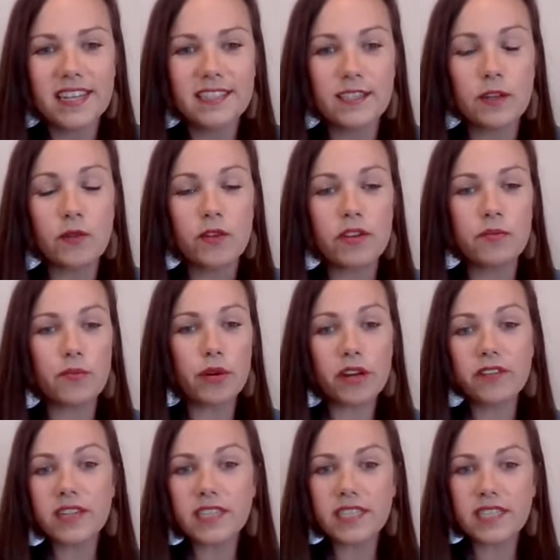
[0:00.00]
So we
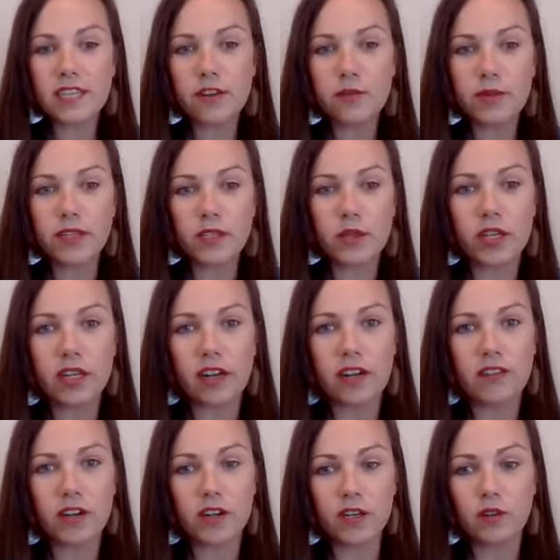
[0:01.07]
previously have been doing all of
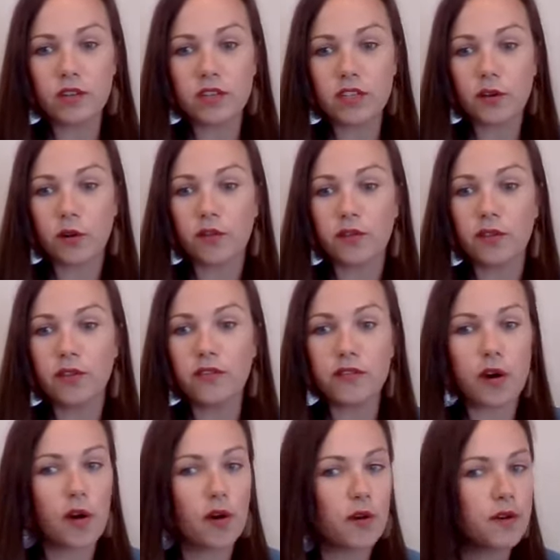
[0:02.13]
our coaching over the
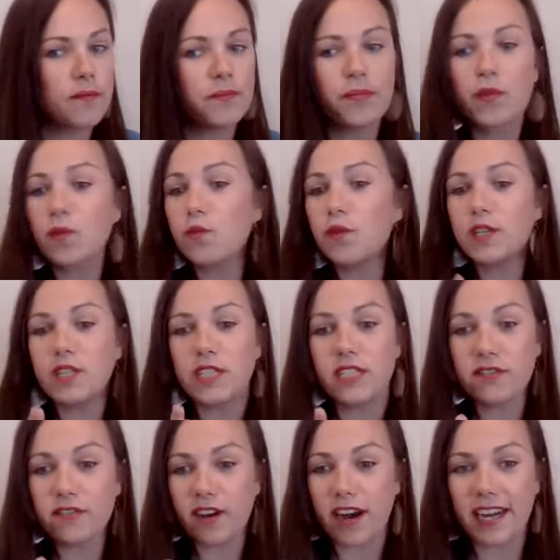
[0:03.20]
phone, which is
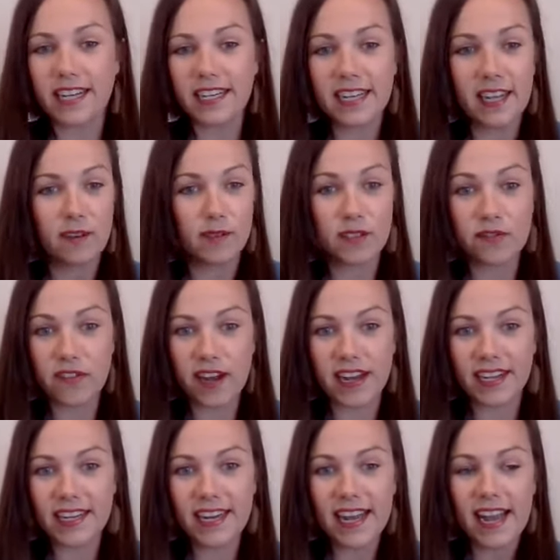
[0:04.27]
fine. That was
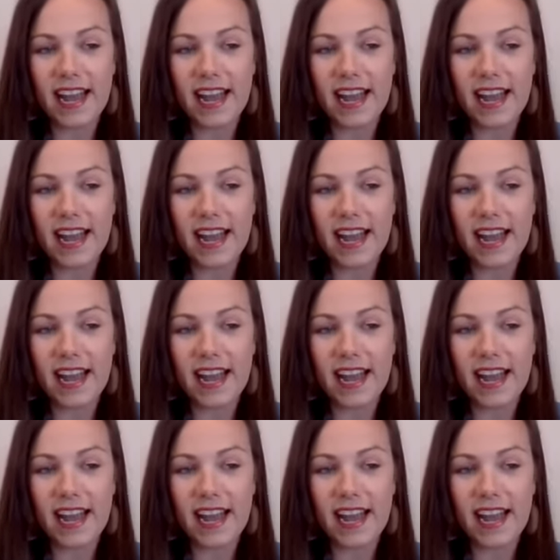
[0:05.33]
fun.